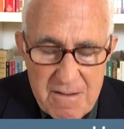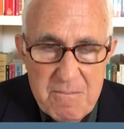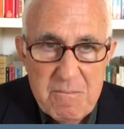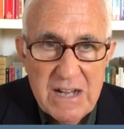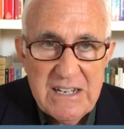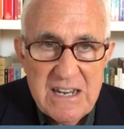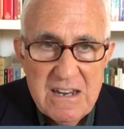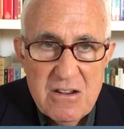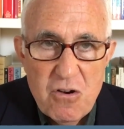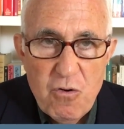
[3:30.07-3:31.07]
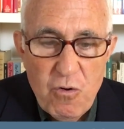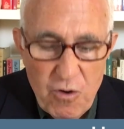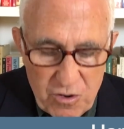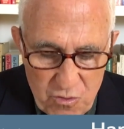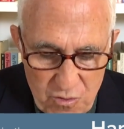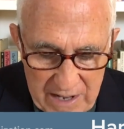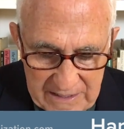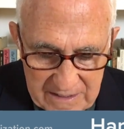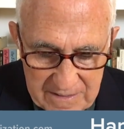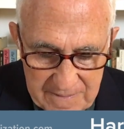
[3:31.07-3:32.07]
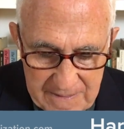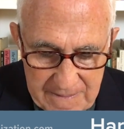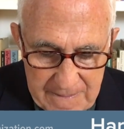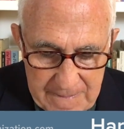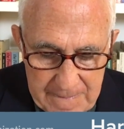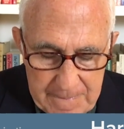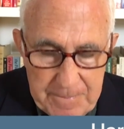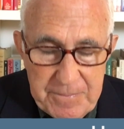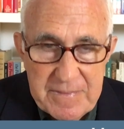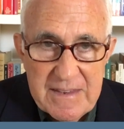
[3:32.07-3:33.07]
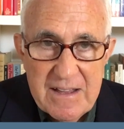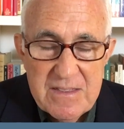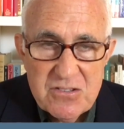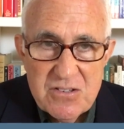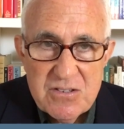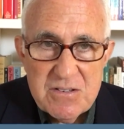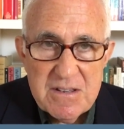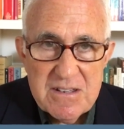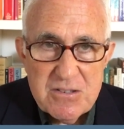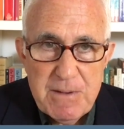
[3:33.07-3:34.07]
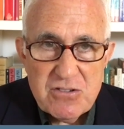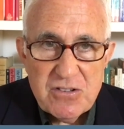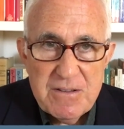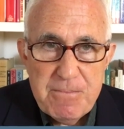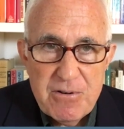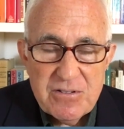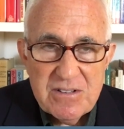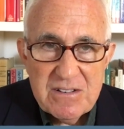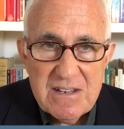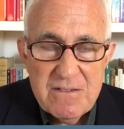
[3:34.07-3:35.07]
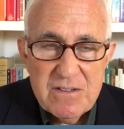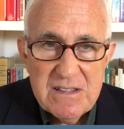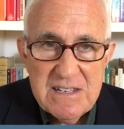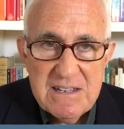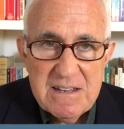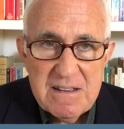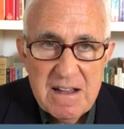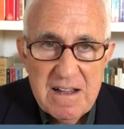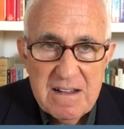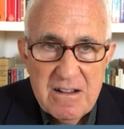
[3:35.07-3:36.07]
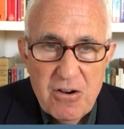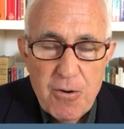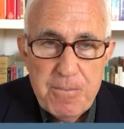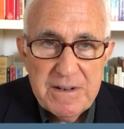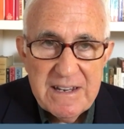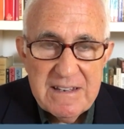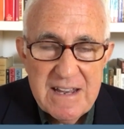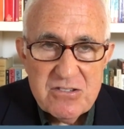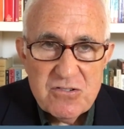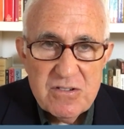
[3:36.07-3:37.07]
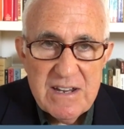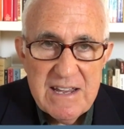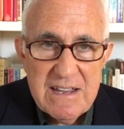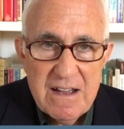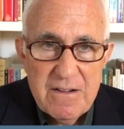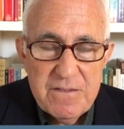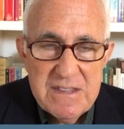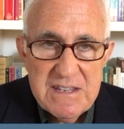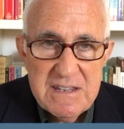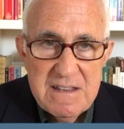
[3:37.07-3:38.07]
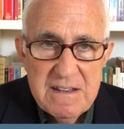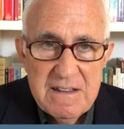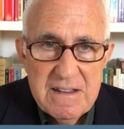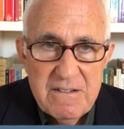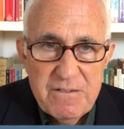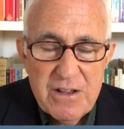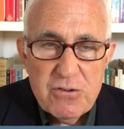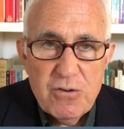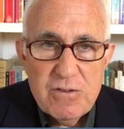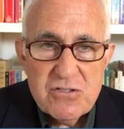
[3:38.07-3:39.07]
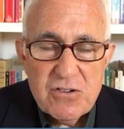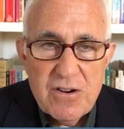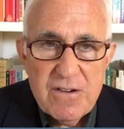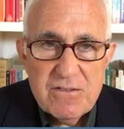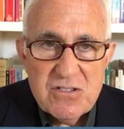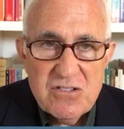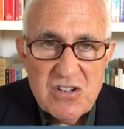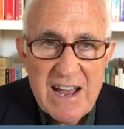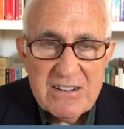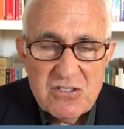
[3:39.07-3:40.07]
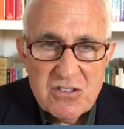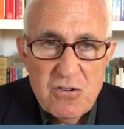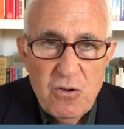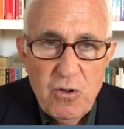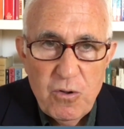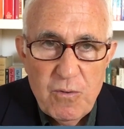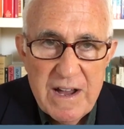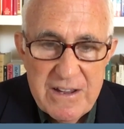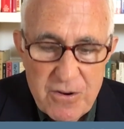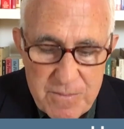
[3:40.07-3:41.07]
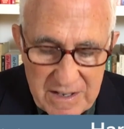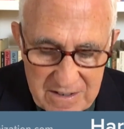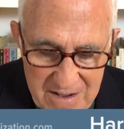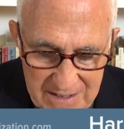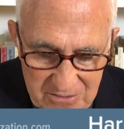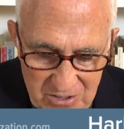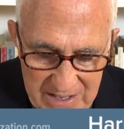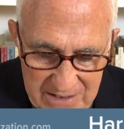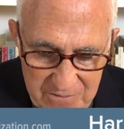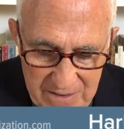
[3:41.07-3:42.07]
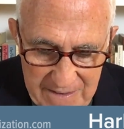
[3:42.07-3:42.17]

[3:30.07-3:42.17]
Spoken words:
Money or Credit?" Now, this is especially pertinent given the opening yesterday of the Federal Reserve's Jackson Hole, Wyoming conclave.